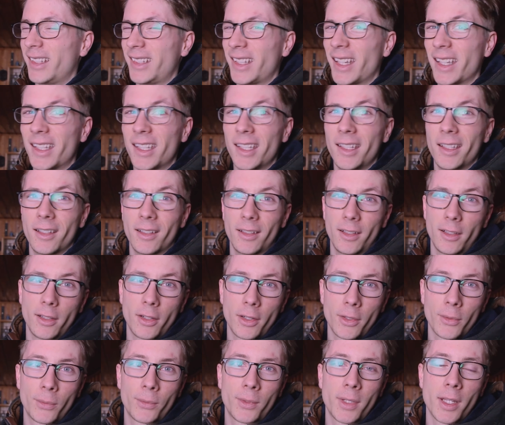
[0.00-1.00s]
taking a
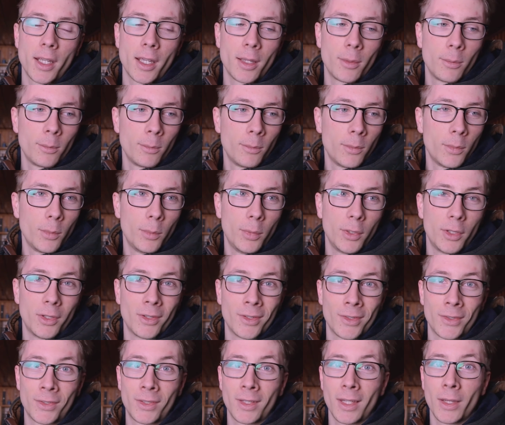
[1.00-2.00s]
lot of time,
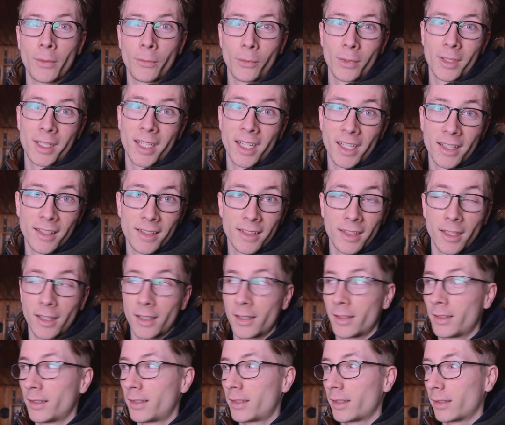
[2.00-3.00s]
because every 10
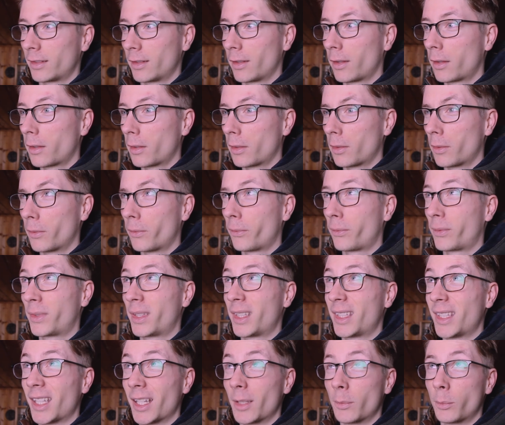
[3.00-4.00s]
seconds a dither of
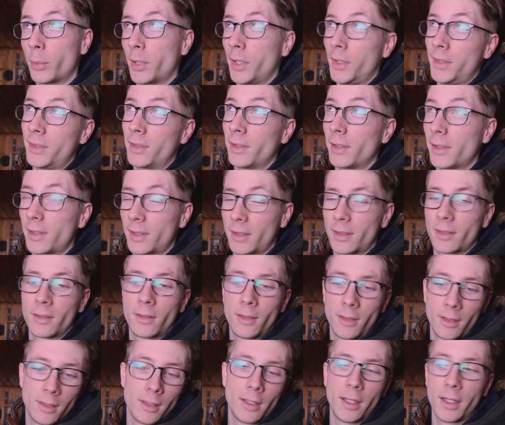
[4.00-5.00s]
10 pixels,
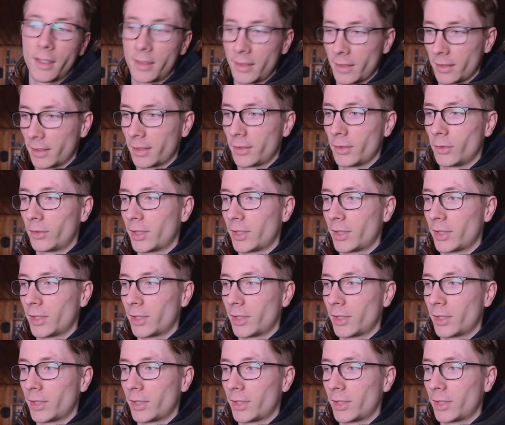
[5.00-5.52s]
I sell it